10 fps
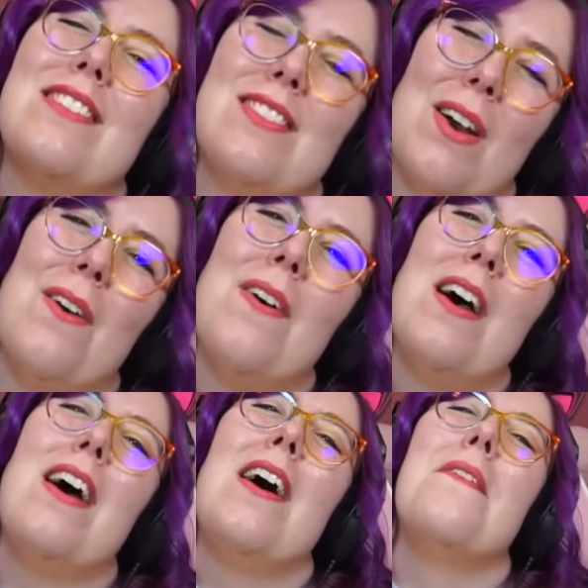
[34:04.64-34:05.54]
so
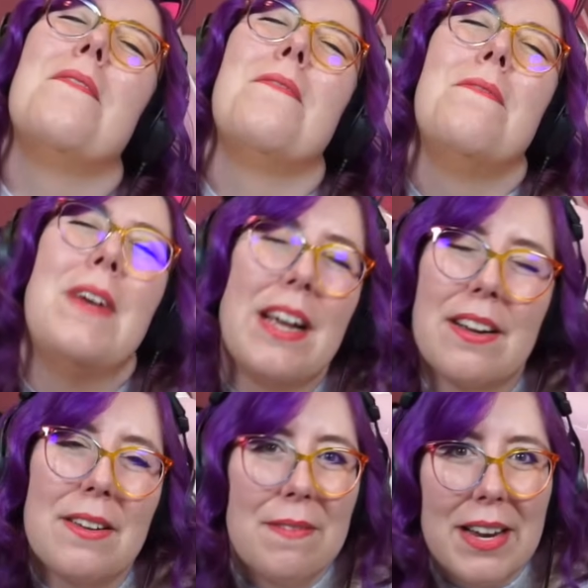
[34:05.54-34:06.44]

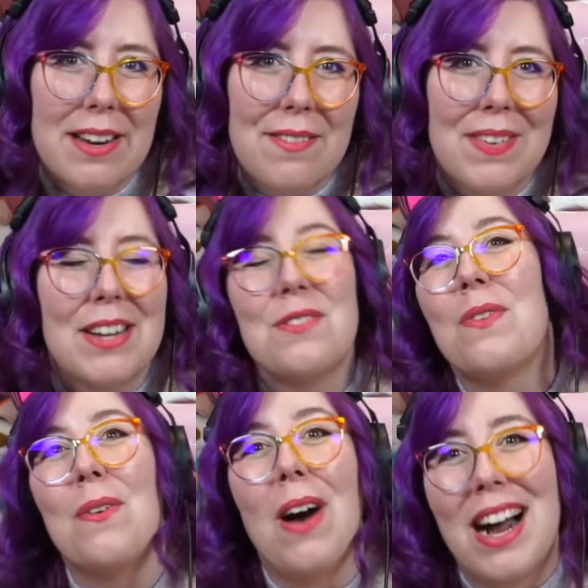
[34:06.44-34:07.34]
very, very much
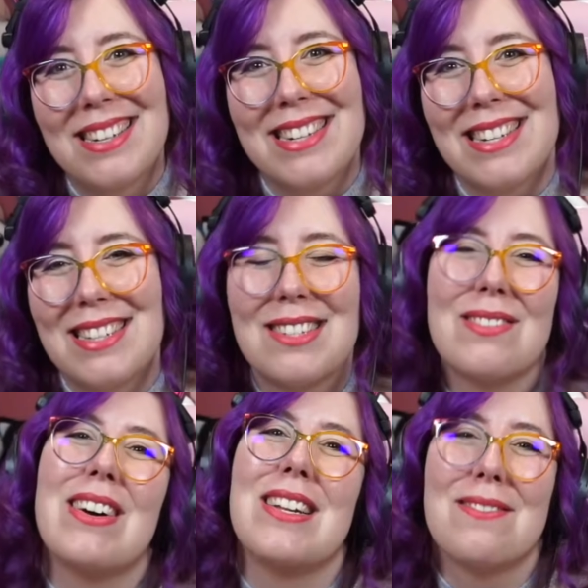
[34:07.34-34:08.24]
for watching this
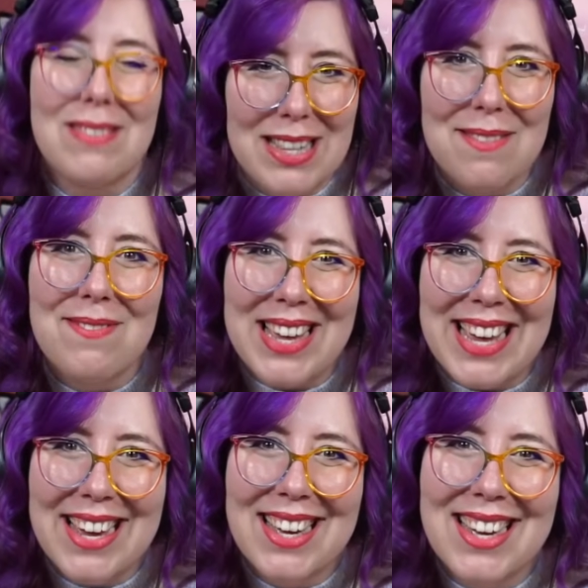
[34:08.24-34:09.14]
one with
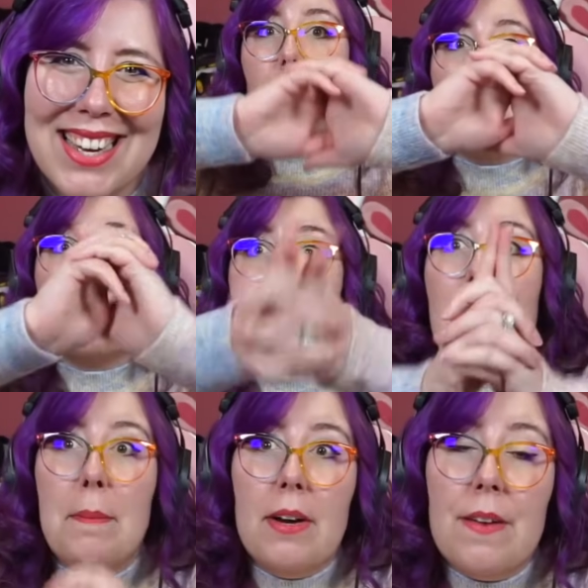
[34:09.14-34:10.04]
me.
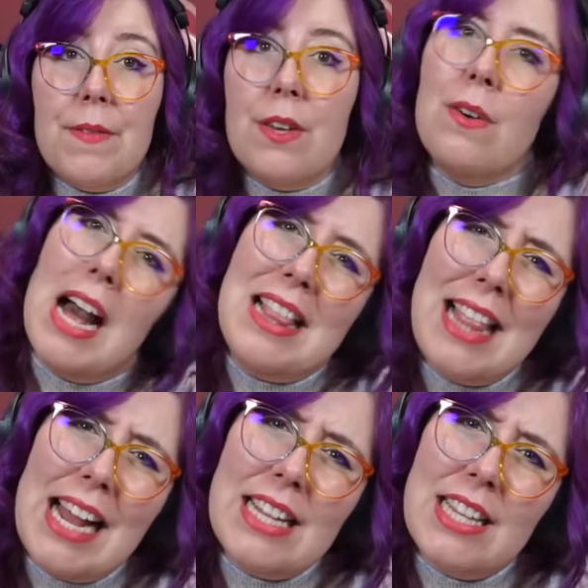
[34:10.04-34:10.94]
Remember, if you
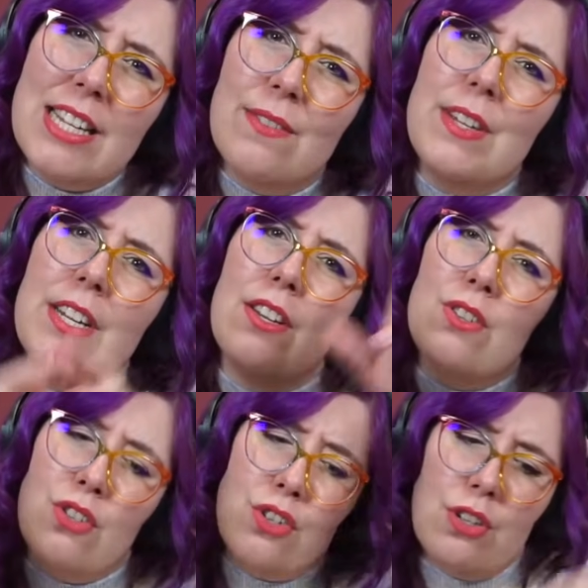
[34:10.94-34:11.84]
like these
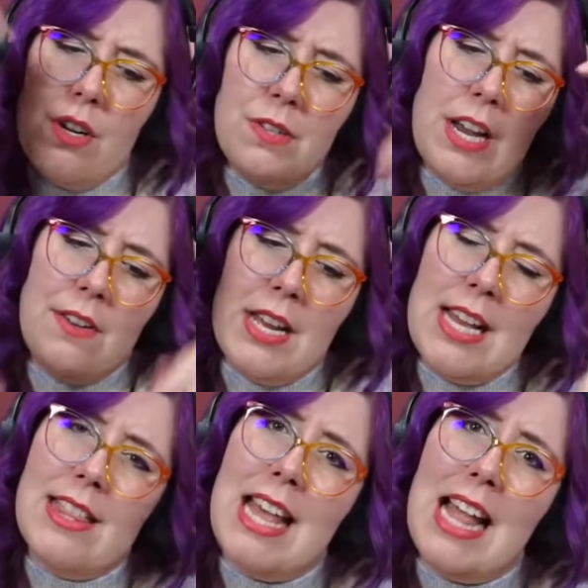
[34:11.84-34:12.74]
videos, to go down,
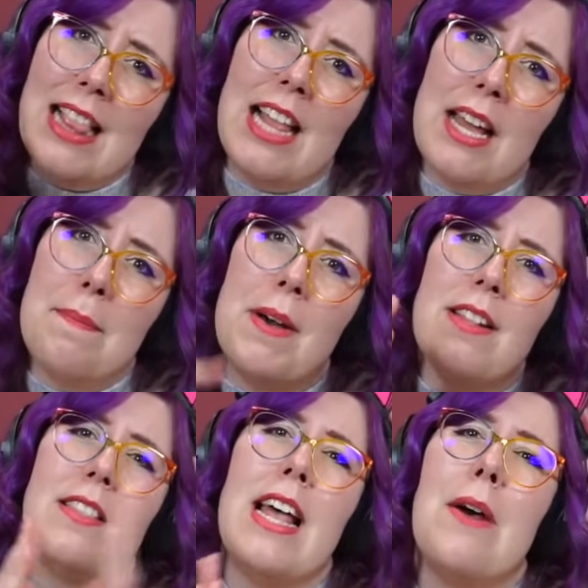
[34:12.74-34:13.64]
hit that like
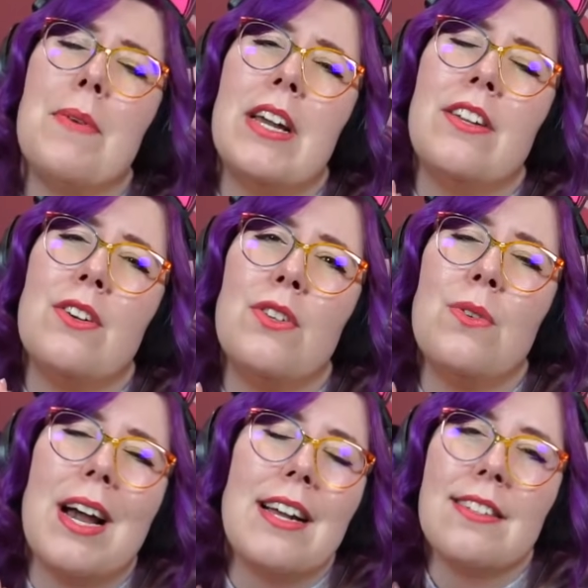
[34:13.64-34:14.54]
button. That way I know you
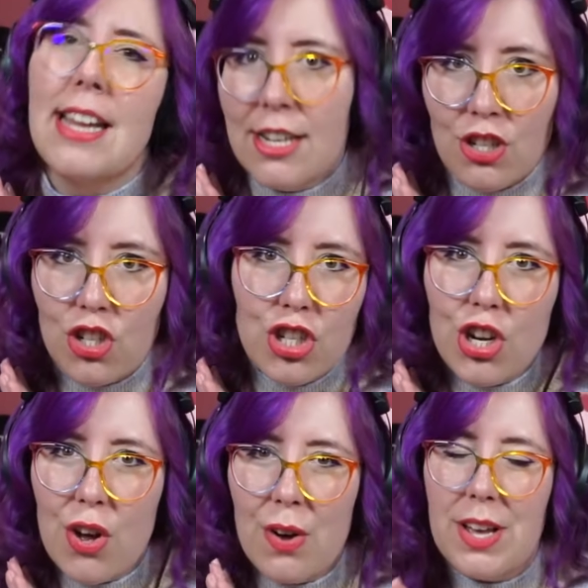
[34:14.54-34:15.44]
guys
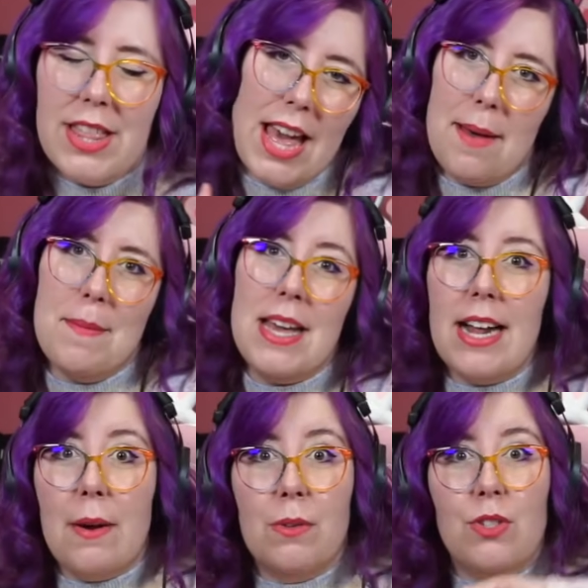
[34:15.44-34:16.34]
enjoy them. And
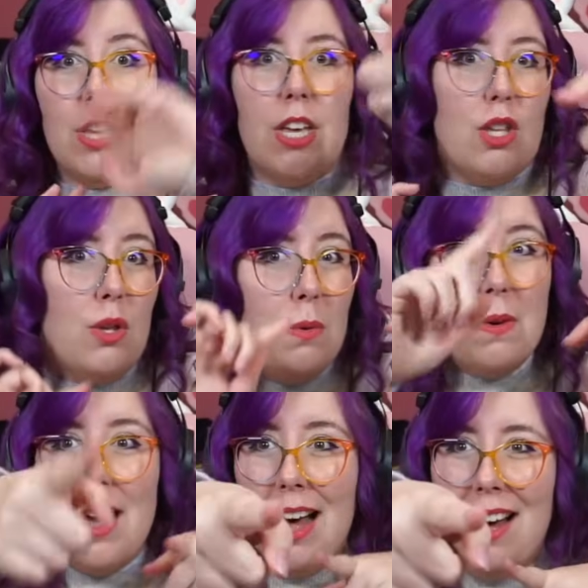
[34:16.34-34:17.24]
I will see you
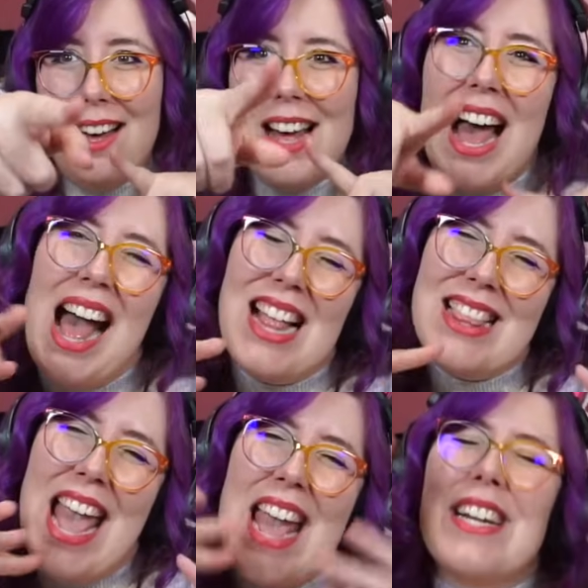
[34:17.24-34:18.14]
all
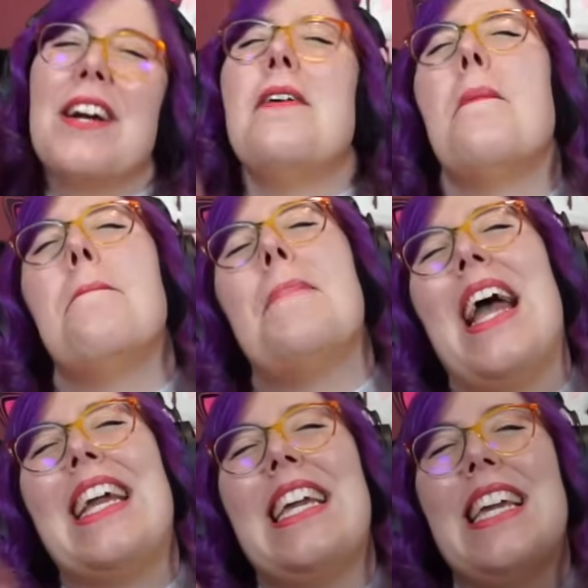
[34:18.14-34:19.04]
later.
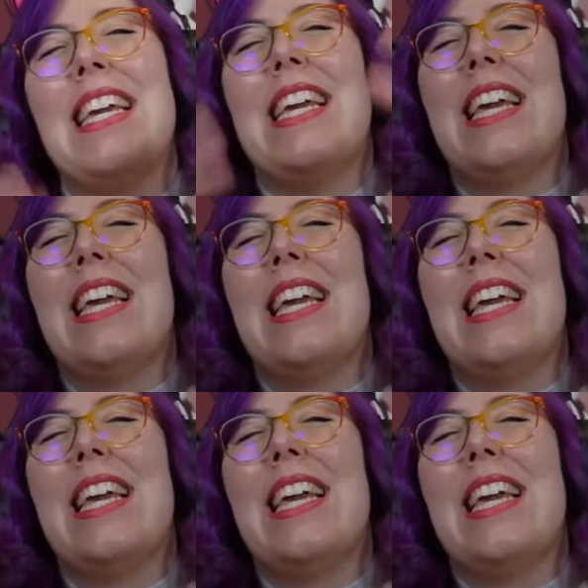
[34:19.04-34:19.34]
Bye!